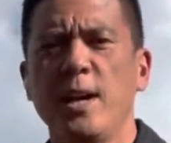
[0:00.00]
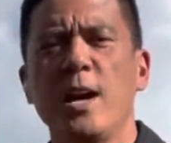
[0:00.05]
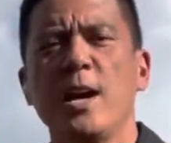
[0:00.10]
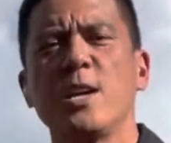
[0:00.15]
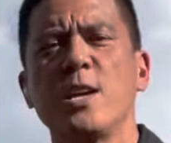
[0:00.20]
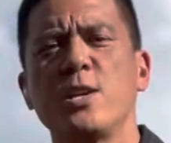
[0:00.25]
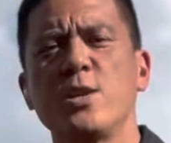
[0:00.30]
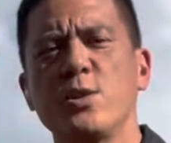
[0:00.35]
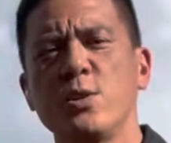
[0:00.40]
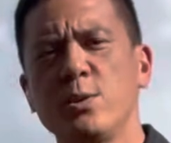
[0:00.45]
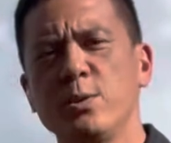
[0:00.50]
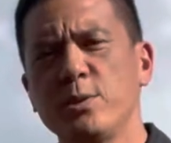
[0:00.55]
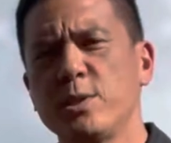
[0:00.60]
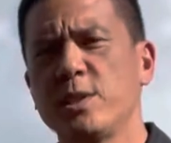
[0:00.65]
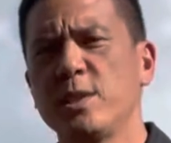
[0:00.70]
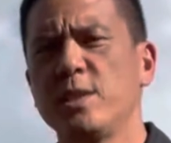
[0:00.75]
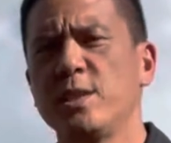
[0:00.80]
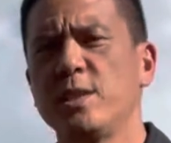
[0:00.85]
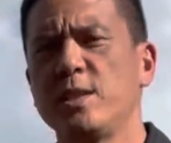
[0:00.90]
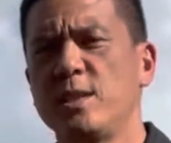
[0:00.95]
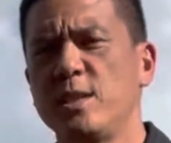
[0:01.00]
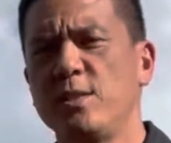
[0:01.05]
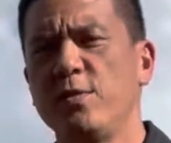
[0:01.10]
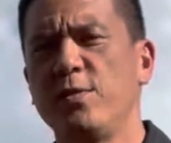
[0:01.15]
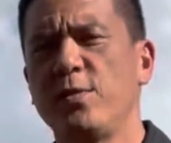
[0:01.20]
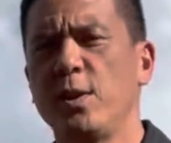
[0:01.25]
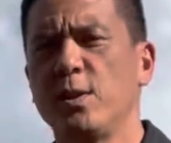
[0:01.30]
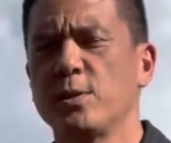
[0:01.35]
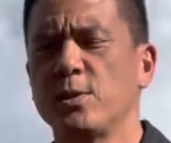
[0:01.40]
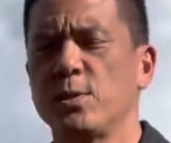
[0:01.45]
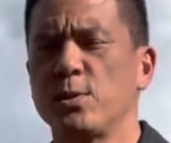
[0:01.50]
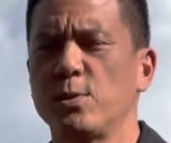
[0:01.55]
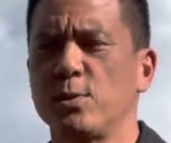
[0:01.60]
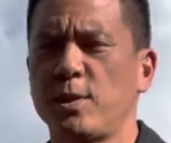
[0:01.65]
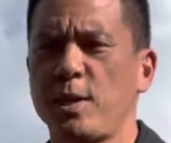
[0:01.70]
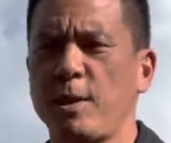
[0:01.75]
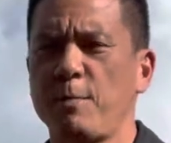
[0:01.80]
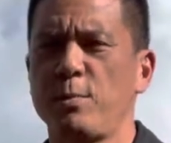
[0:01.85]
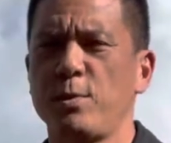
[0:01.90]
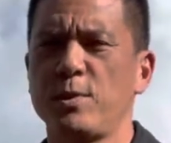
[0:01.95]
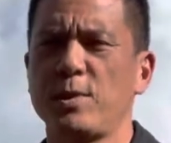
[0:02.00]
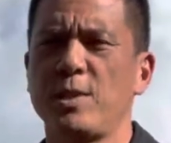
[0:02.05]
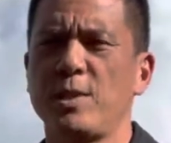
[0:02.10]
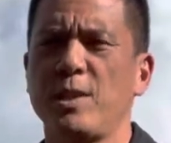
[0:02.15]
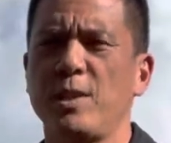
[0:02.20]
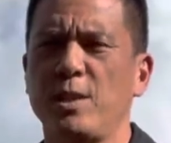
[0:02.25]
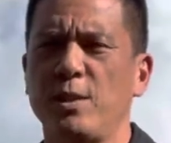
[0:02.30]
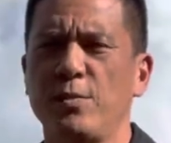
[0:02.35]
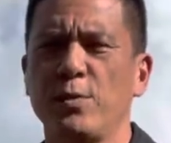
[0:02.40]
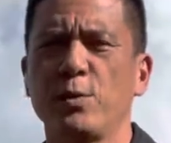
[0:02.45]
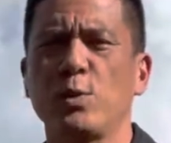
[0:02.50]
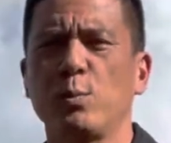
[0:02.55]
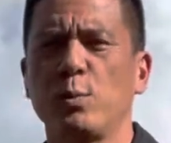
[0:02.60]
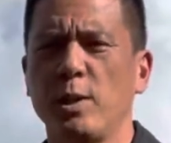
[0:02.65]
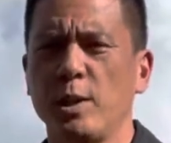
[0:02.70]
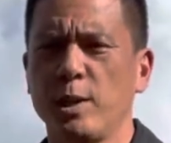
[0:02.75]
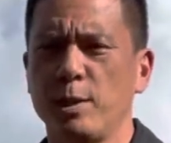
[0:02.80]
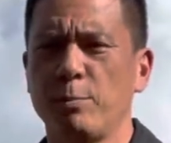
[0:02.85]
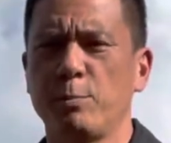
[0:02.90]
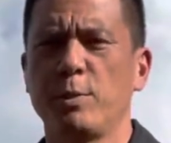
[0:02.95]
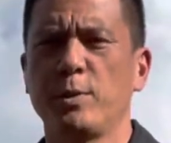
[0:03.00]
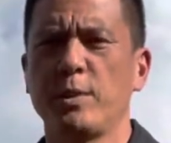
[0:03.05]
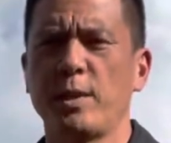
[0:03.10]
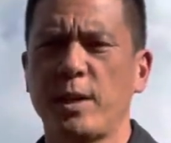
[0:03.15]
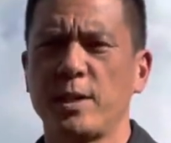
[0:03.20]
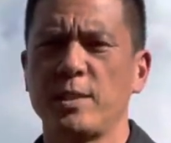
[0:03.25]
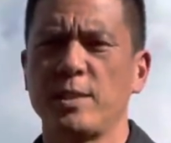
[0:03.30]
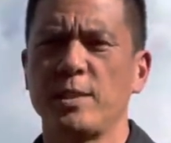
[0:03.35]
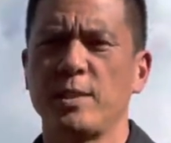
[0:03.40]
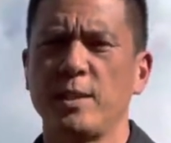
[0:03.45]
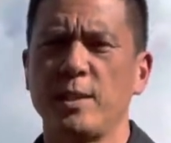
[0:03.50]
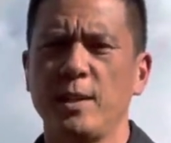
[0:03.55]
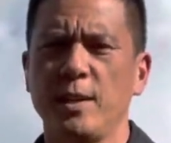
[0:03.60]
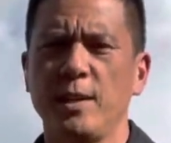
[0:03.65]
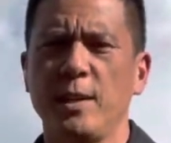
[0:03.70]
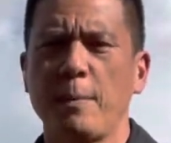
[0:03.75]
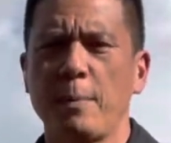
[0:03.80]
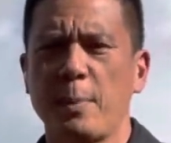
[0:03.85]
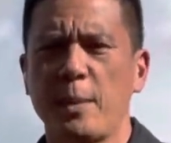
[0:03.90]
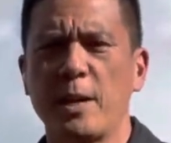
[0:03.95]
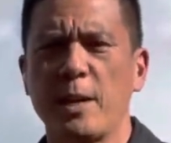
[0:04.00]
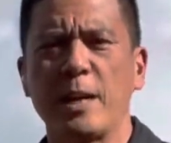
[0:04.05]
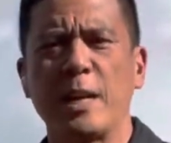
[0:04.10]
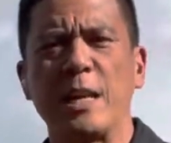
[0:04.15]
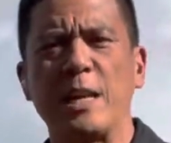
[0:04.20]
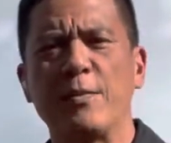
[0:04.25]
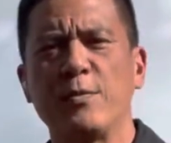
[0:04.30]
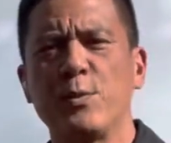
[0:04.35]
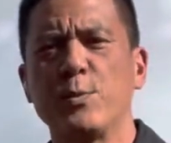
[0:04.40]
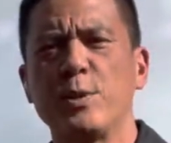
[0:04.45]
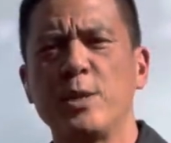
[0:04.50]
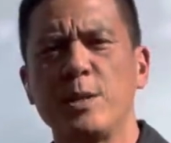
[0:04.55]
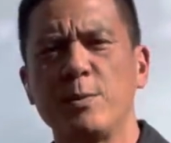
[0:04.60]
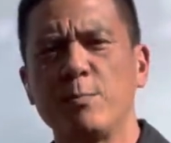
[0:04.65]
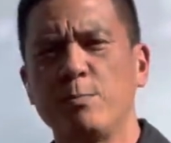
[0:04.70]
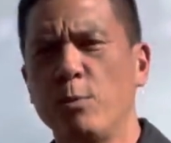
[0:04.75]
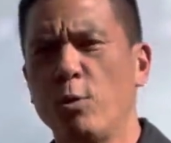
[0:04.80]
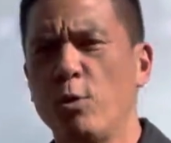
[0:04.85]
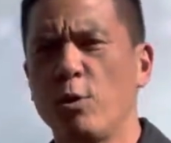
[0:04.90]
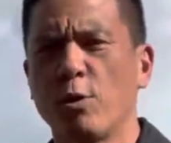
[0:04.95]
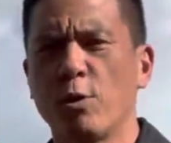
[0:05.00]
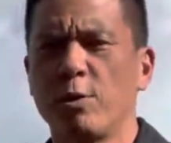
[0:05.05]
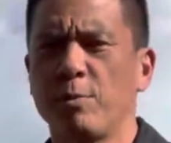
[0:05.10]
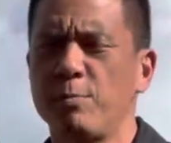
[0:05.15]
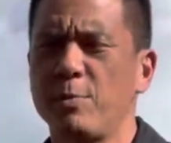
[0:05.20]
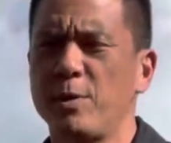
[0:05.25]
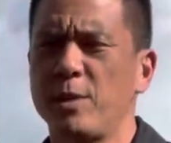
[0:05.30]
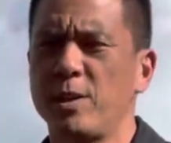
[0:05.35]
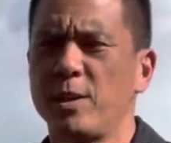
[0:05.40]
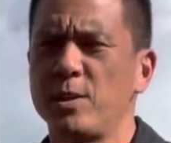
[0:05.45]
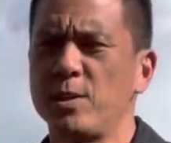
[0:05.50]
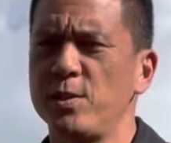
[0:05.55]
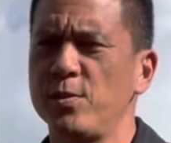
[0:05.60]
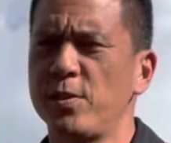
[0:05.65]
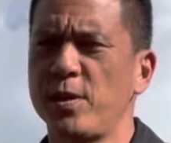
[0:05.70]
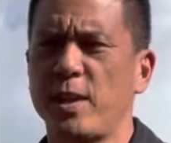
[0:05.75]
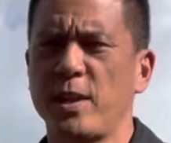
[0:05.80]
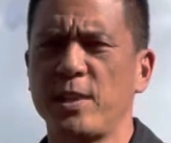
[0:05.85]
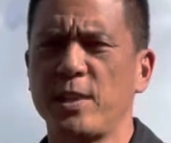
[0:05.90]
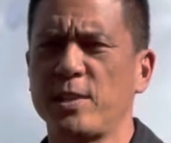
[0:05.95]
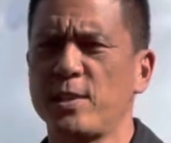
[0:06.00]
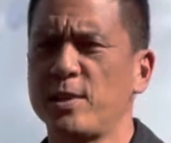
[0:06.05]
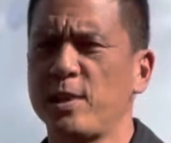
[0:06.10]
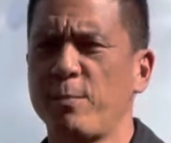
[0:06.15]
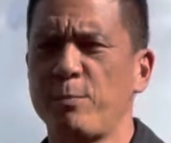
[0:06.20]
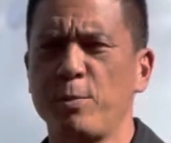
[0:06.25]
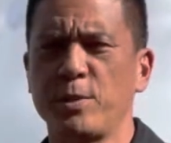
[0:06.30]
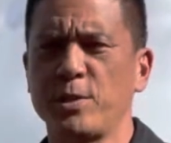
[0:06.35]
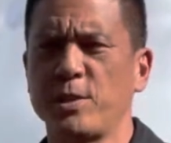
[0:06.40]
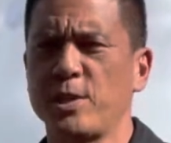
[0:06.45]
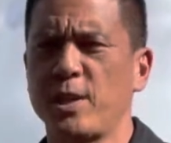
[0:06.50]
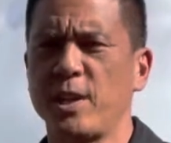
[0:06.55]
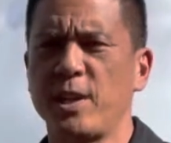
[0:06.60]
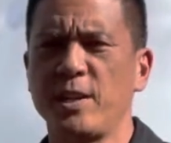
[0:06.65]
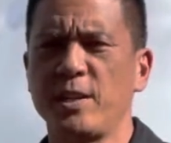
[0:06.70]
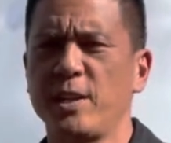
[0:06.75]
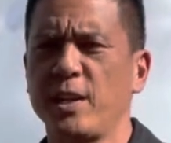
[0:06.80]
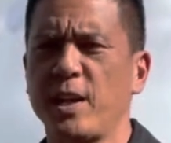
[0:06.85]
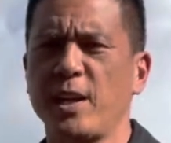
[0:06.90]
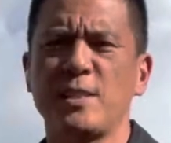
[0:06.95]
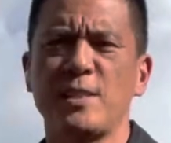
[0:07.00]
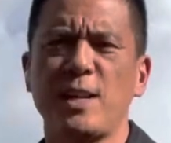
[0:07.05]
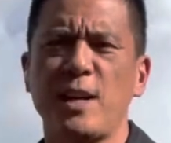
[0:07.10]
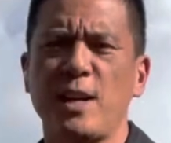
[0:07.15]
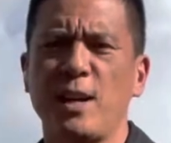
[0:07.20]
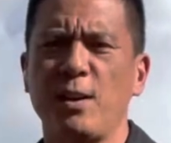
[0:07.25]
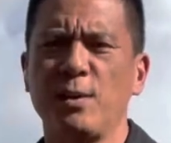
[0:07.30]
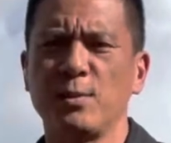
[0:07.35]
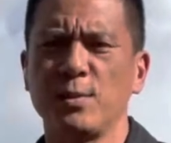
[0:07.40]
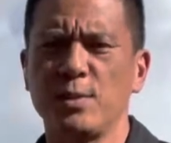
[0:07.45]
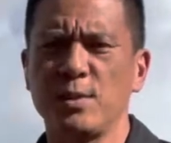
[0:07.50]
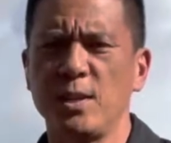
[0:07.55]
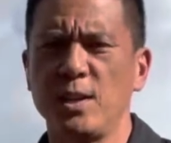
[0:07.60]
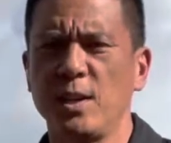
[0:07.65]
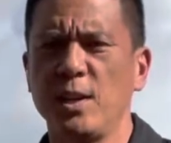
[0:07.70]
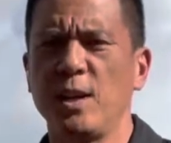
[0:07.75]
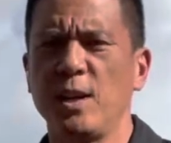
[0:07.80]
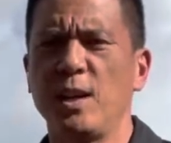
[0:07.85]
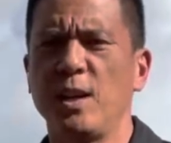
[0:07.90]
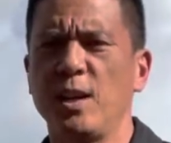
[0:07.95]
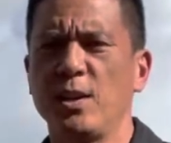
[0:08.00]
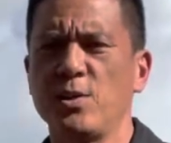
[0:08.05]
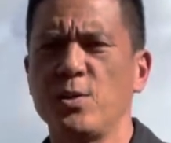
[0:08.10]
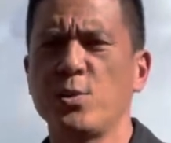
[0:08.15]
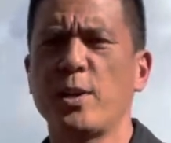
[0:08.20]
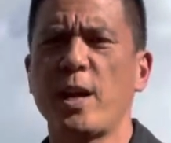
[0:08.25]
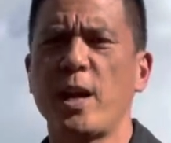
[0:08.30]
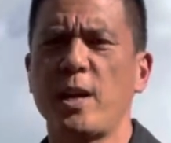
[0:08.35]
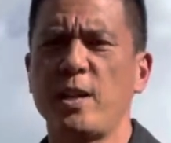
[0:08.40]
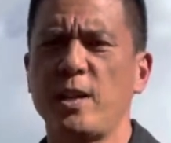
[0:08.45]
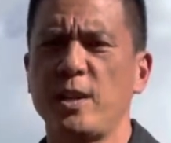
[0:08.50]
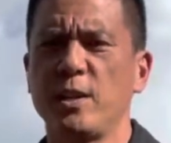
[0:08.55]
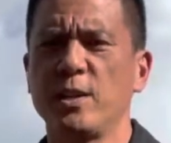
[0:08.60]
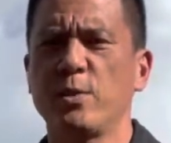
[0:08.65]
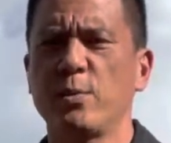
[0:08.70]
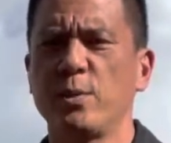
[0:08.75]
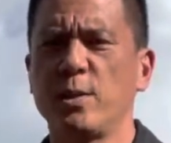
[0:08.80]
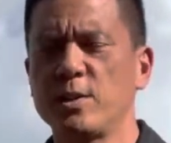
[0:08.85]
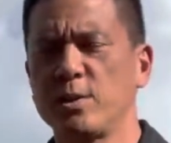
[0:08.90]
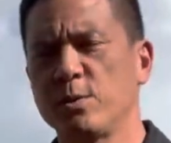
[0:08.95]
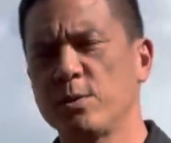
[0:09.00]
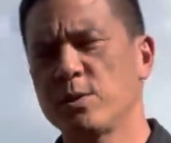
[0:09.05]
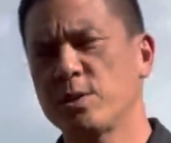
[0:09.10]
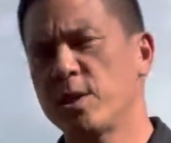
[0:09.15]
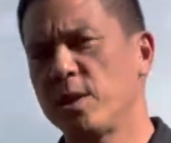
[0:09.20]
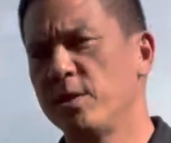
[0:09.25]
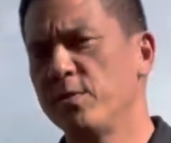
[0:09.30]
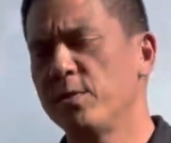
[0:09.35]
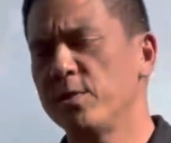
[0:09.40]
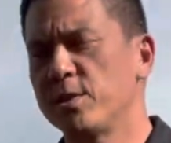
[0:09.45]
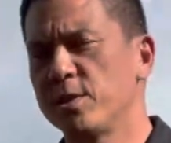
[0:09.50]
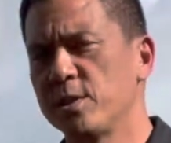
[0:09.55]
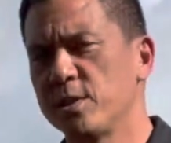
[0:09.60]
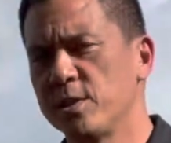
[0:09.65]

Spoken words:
Usually defaults to 10% of your dwelling protection. But again, if you need more because you've got a separate giant guest house, you can increase those coverages.